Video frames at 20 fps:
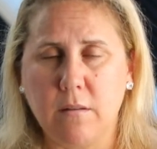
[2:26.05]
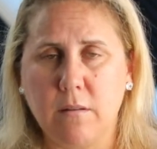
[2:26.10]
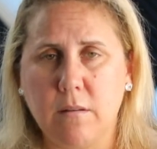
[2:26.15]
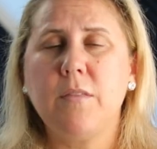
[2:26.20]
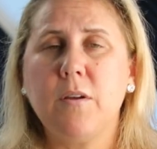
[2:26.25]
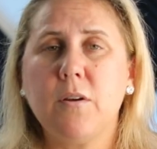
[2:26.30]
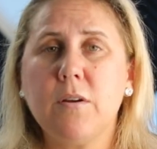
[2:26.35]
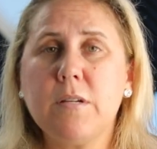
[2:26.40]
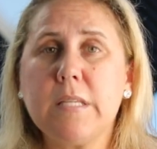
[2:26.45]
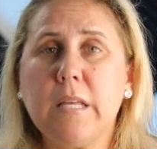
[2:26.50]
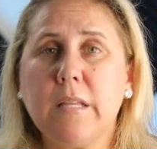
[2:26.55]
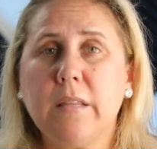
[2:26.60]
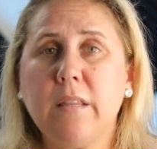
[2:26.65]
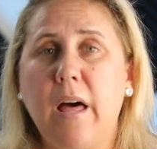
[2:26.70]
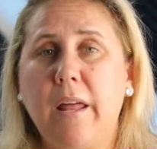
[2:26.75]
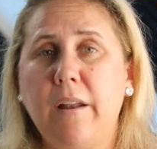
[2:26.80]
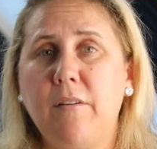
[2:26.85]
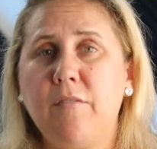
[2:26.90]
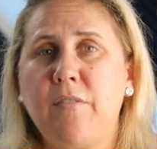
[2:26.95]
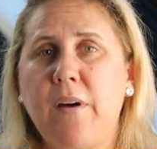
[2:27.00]
There is a
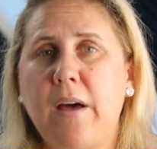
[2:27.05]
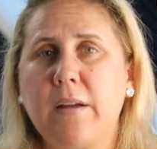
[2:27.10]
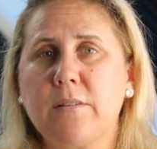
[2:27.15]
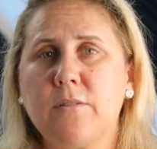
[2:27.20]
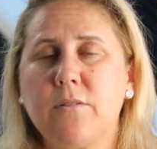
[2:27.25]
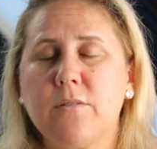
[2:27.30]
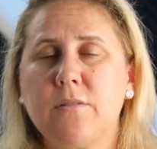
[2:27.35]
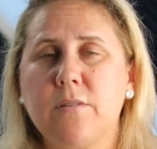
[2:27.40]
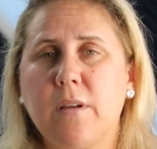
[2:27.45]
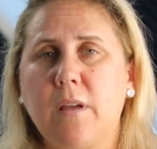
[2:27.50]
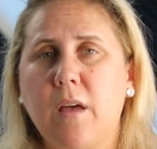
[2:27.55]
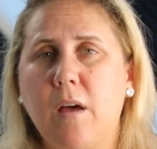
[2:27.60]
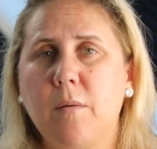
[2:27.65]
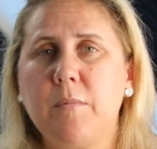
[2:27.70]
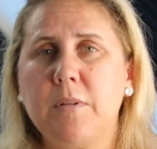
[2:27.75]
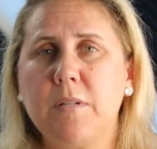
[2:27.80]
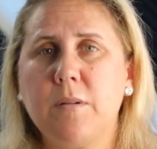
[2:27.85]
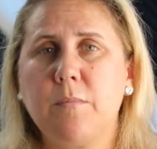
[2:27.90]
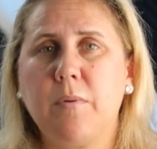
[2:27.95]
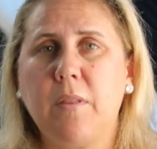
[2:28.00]
lot of factors that come
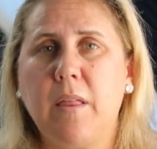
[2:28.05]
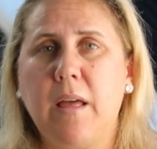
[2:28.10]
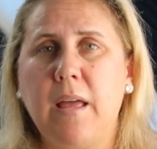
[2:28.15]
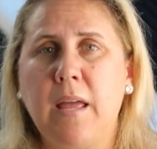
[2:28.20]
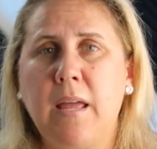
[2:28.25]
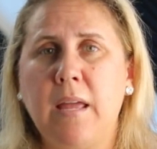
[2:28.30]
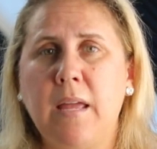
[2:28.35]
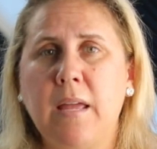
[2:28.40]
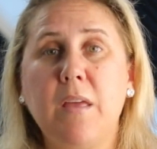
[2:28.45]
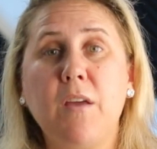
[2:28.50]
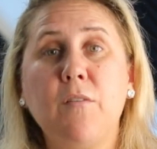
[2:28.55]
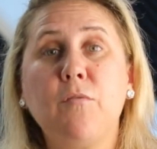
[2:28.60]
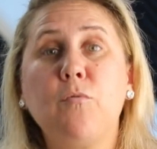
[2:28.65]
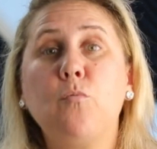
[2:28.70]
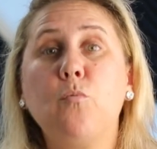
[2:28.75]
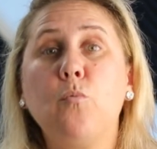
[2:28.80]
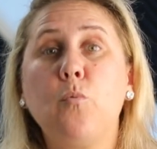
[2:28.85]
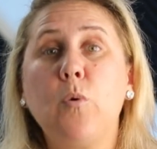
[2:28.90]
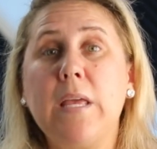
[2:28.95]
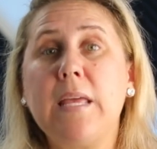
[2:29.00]
into play if
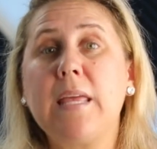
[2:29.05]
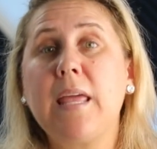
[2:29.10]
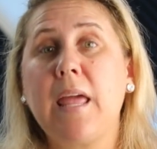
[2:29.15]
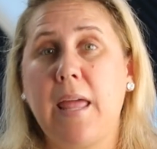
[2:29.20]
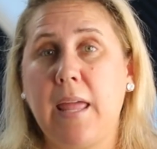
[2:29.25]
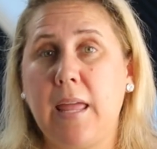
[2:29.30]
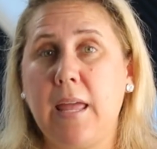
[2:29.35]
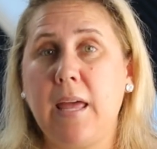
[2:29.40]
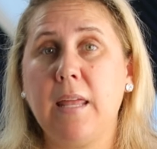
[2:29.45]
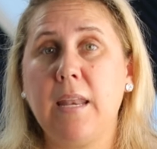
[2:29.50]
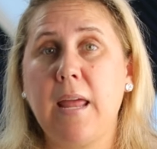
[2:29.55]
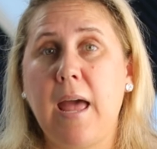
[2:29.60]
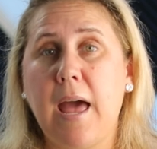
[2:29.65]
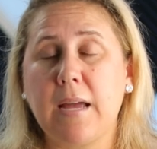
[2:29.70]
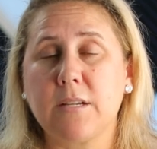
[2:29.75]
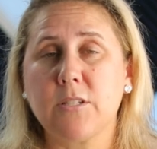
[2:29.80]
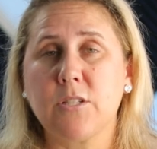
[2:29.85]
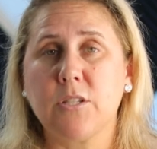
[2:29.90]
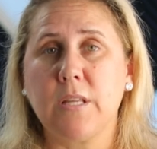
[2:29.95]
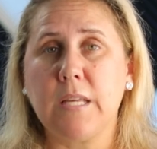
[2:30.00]
we can
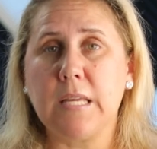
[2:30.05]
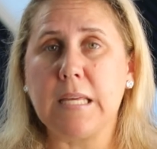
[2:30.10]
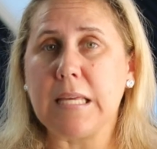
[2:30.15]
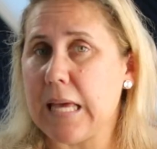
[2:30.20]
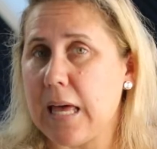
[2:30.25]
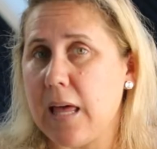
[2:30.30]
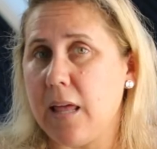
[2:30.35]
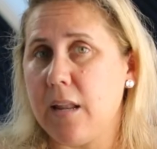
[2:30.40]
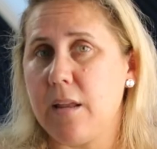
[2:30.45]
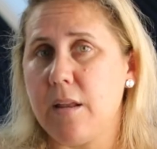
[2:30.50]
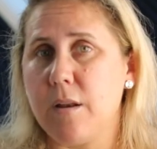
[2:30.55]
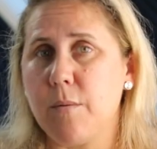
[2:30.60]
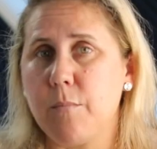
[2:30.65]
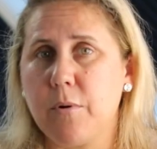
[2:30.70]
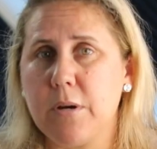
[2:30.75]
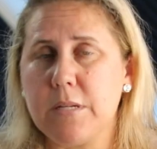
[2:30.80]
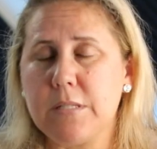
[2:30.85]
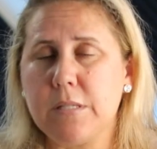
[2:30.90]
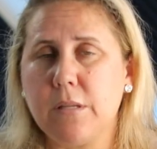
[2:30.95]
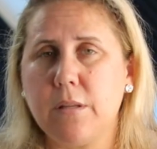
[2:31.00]
actually get an
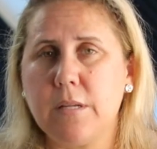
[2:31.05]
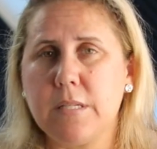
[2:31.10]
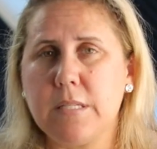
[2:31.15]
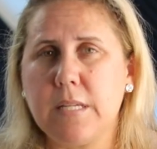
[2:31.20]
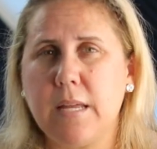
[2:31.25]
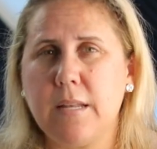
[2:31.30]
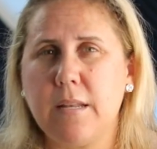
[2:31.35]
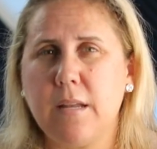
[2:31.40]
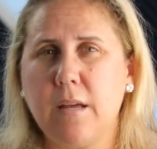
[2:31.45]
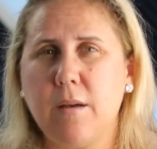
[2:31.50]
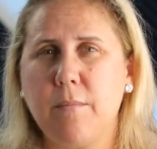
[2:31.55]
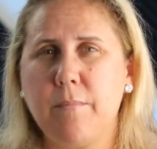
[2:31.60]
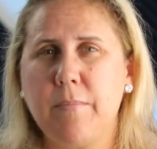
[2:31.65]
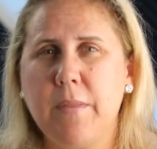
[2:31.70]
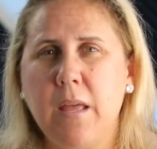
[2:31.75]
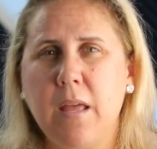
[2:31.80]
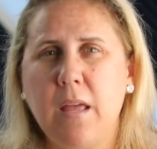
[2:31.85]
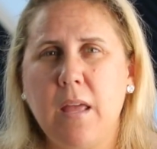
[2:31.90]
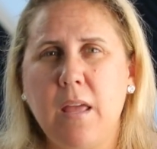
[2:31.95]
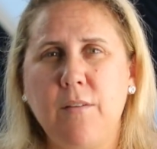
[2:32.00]
appraisal addendum,
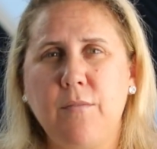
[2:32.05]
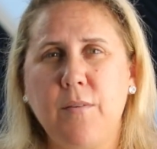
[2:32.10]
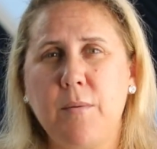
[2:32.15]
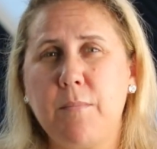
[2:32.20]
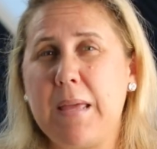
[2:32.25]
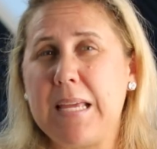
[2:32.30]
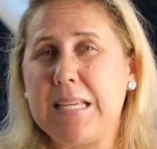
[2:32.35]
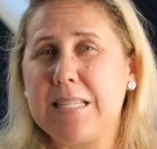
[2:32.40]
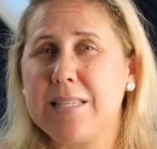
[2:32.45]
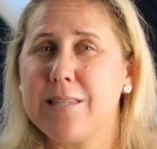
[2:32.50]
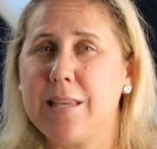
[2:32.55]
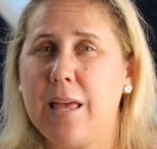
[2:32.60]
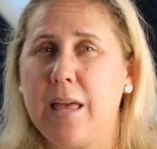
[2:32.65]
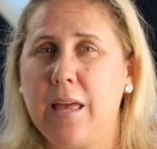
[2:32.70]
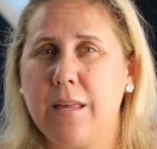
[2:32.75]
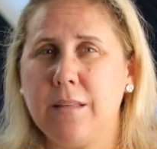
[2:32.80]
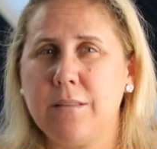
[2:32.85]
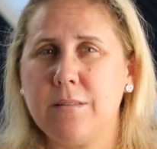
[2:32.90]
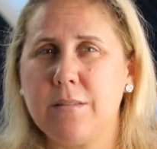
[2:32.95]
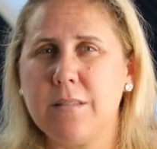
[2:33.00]
if it makes
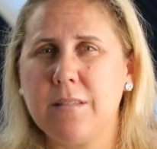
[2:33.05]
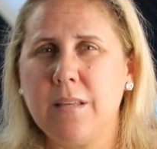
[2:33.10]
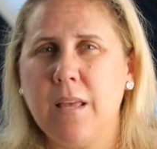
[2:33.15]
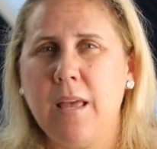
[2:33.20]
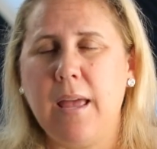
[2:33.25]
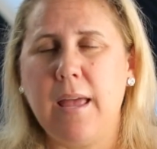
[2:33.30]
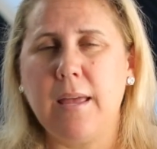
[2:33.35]
sense.